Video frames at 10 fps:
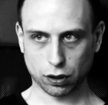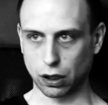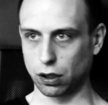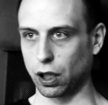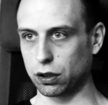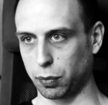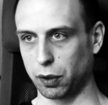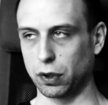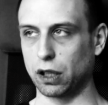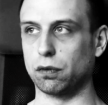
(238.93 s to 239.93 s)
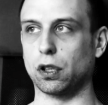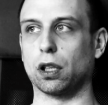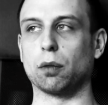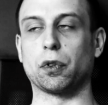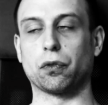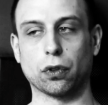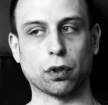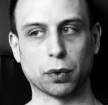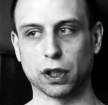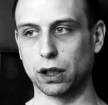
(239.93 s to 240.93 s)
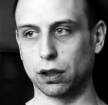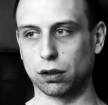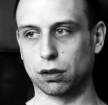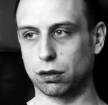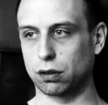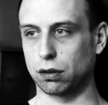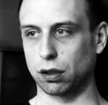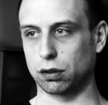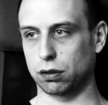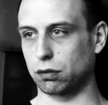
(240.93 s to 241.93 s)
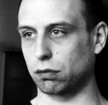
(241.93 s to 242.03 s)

There are lots of people that have done it before, but this is just,